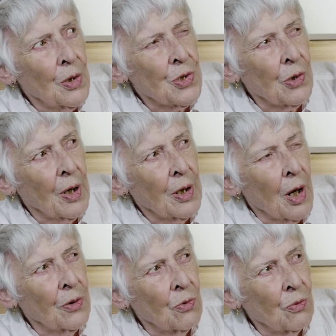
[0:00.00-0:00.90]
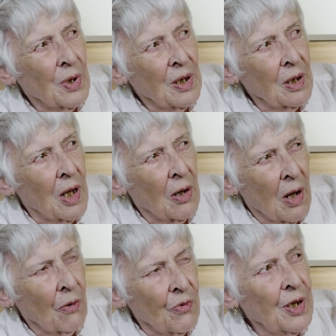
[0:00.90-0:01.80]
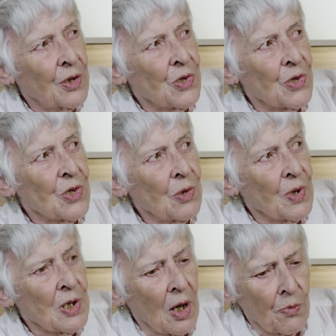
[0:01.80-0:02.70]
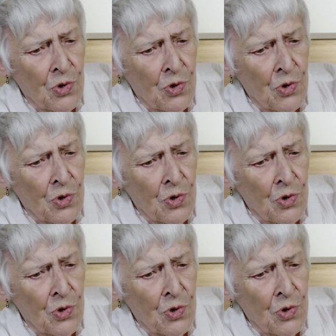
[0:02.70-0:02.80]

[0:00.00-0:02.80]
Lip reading: So I thought, well, I'll read this and see what it's like.